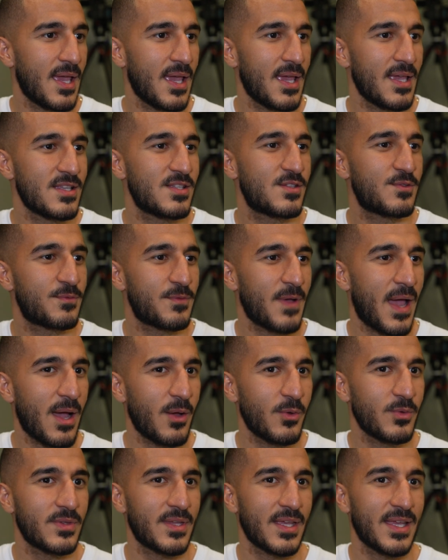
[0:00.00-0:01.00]
is
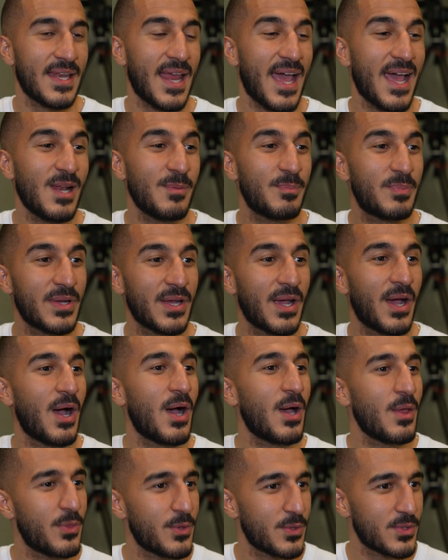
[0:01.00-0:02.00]
found in helping
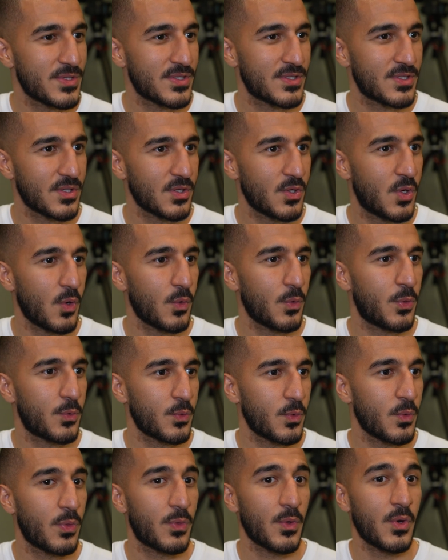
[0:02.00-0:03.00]
others go
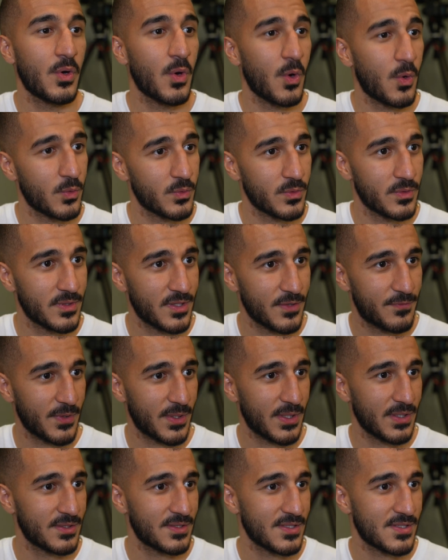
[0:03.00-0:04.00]
through their own
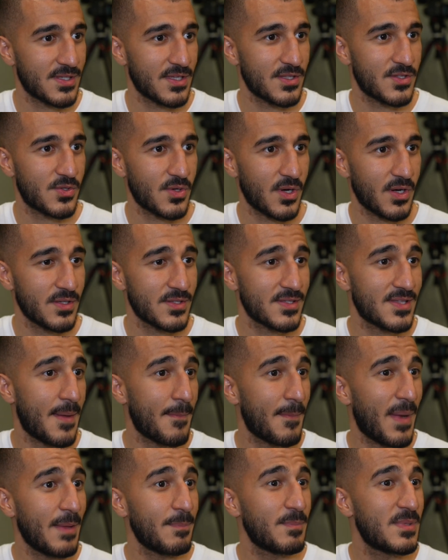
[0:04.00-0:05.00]
difficulties and struggles that
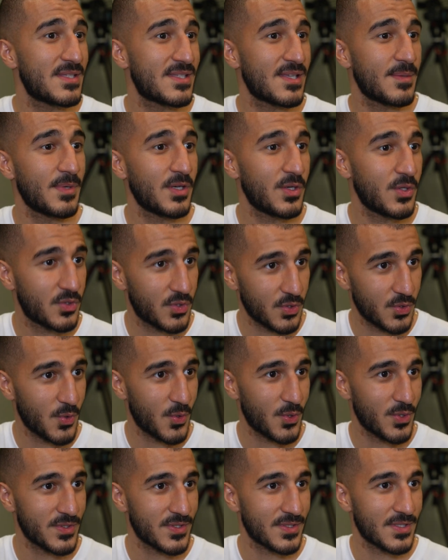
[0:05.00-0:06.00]
might be similar to
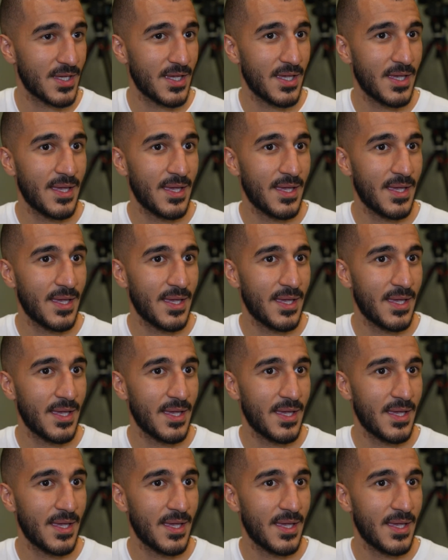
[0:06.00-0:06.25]
yours.